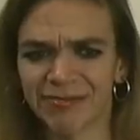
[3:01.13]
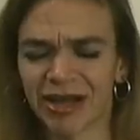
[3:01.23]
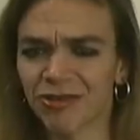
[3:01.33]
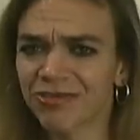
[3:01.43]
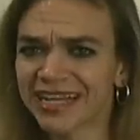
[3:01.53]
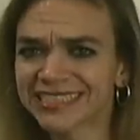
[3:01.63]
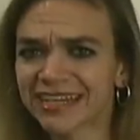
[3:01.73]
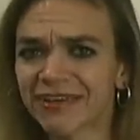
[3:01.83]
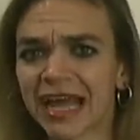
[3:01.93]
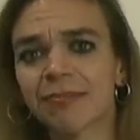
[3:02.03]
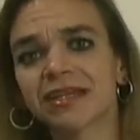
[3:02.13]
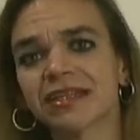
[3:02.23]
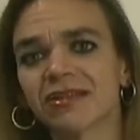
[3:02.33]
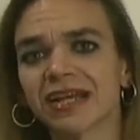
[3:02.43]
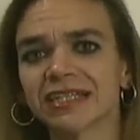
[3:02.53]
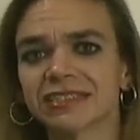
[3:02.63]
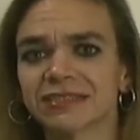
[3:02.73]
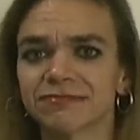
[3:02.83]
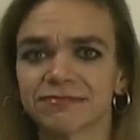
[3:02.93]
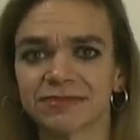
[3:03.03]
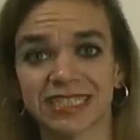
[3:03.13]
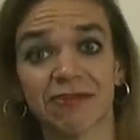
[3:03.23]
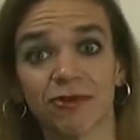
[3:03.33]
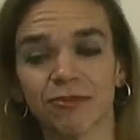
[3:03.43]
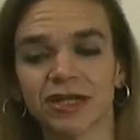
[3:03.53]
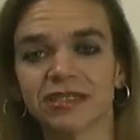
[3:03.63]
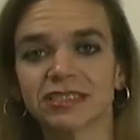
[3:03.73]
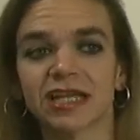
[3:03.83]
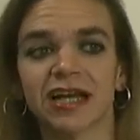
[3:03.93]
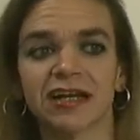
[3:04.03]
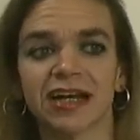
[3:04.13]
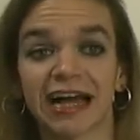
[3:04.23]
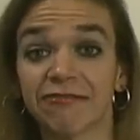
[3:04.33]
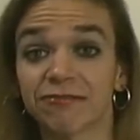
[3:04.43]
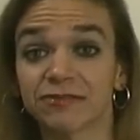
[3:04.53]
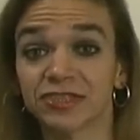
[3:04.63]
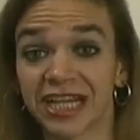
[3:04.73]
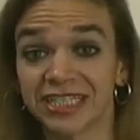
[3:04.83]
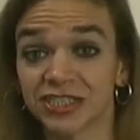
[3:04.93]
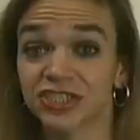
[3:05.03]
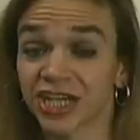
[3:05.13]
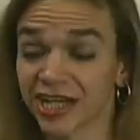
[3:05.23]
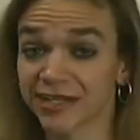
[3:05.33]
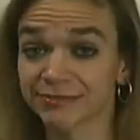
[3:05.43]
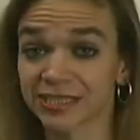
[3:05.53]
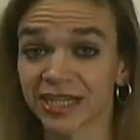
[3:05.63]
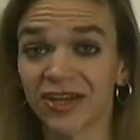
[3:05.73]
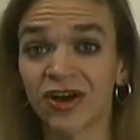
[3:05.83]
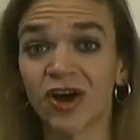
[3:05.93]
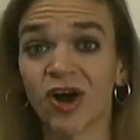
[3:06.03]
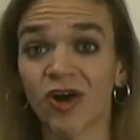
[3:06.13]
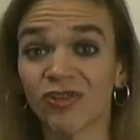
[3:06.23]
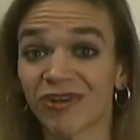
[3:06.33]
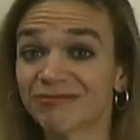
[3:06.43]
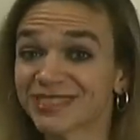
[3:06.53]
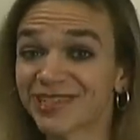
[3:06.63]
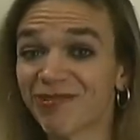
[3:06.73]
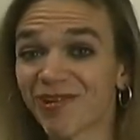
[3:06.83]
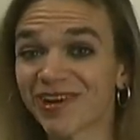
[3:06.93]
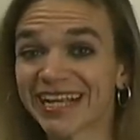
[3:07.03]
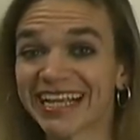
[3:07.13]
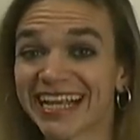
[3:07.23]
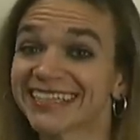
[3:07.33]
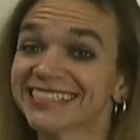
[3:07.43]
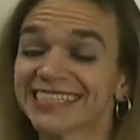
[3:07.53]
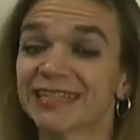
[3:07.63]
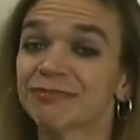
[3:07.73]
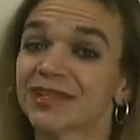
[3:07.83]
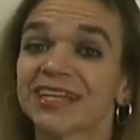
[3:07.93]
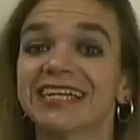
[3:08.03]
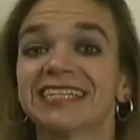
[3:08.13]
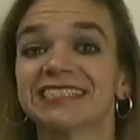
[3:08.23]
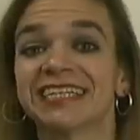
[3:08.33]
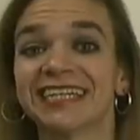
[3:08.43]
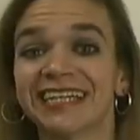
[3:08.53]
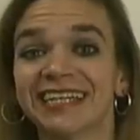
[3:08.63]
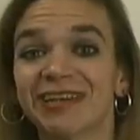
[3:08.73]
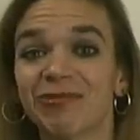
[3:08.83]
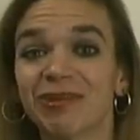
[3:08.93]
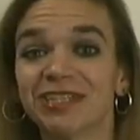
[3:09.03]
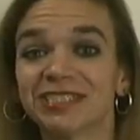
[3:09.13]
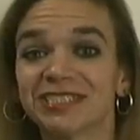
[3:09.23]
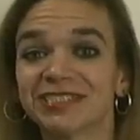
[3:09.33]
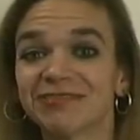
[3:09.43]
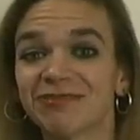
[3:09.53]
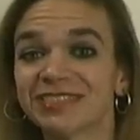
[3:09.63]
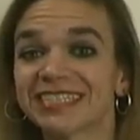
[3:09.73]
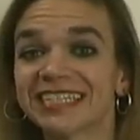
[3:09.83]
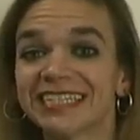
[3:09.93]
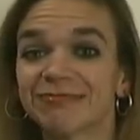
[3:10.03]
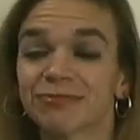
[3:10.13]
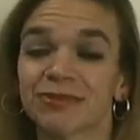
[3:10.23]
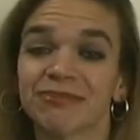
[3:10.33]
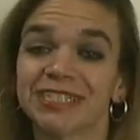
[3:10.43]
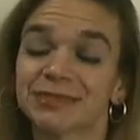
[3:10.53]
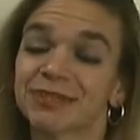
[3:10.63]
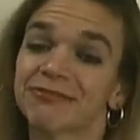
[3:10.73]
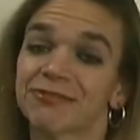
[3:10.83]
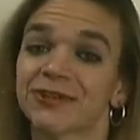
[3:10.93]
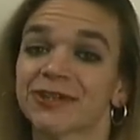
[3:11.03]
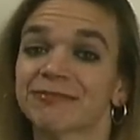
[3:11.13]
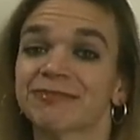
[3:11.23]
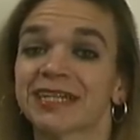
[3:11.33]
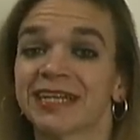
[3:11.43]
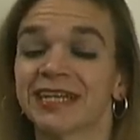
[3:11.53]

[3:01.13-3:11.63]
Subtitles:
other things that have happened in the last several months, I've changed jobs, although I'm still working at the same place, which, once again, prevents me from